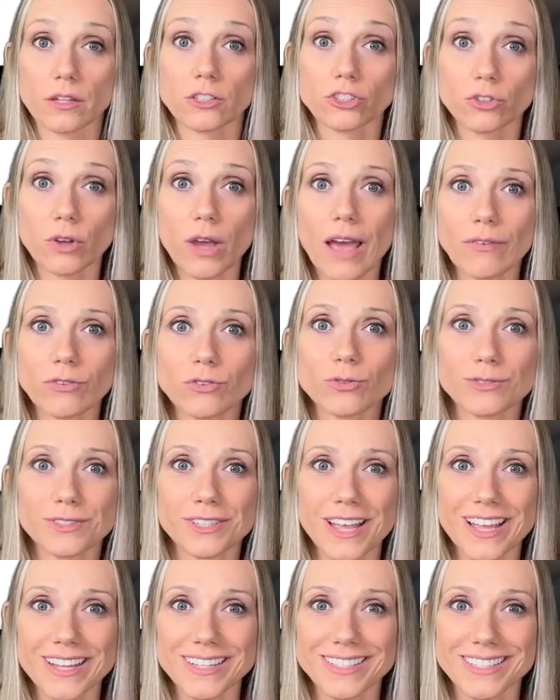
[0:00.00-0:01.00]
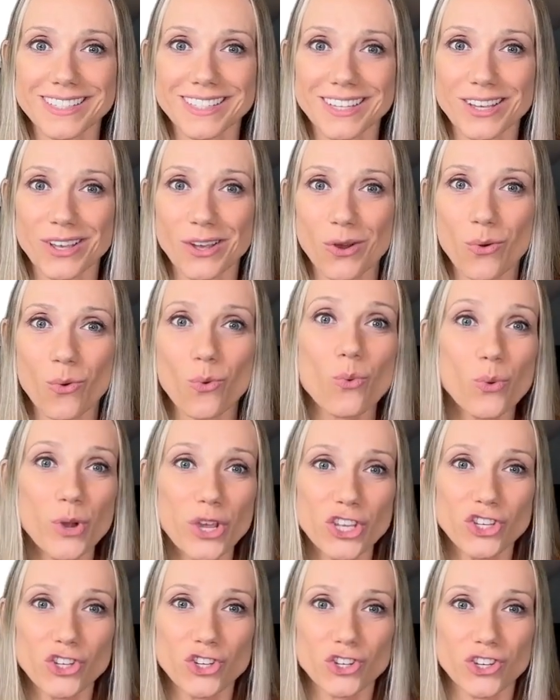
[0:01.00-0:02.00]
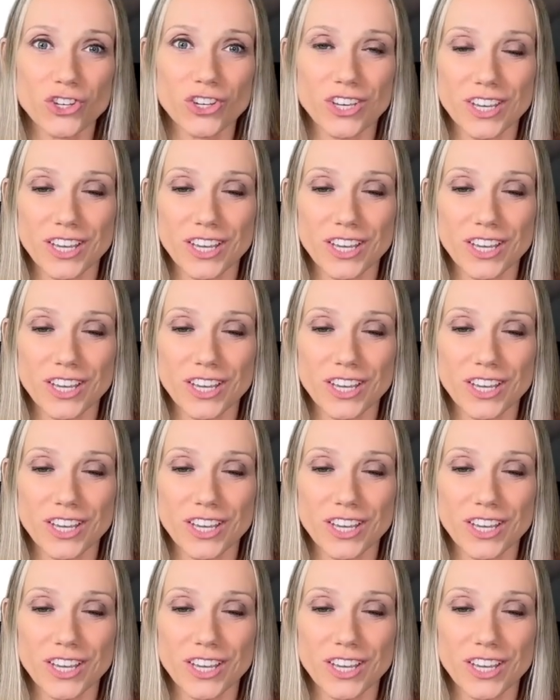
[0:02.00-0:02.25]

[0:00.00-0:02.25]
So I have to test which